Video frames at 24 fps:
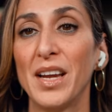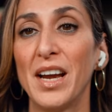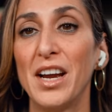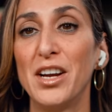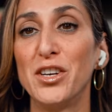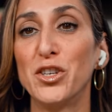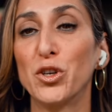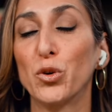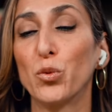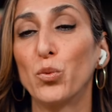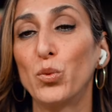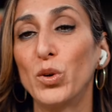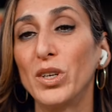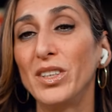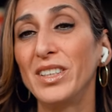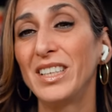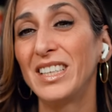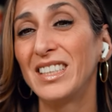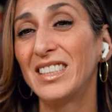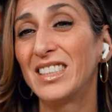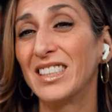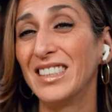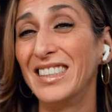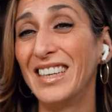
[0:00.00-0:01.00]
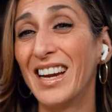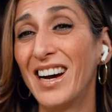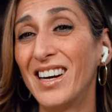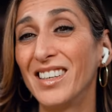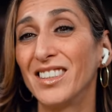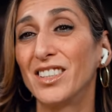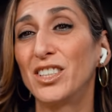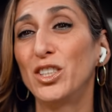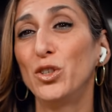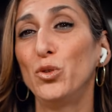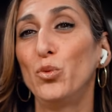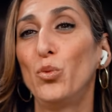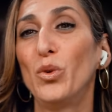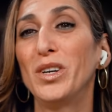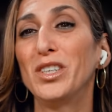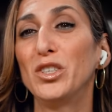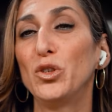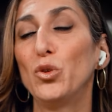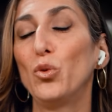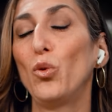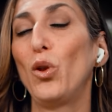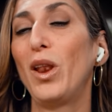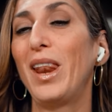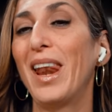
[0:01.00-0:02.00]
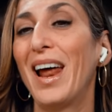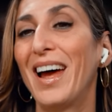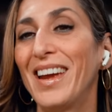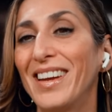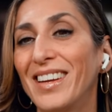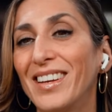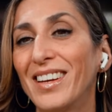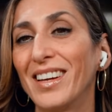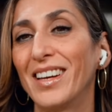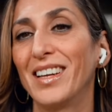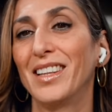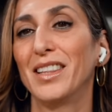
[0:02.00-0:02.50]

And you're willing to not do what you like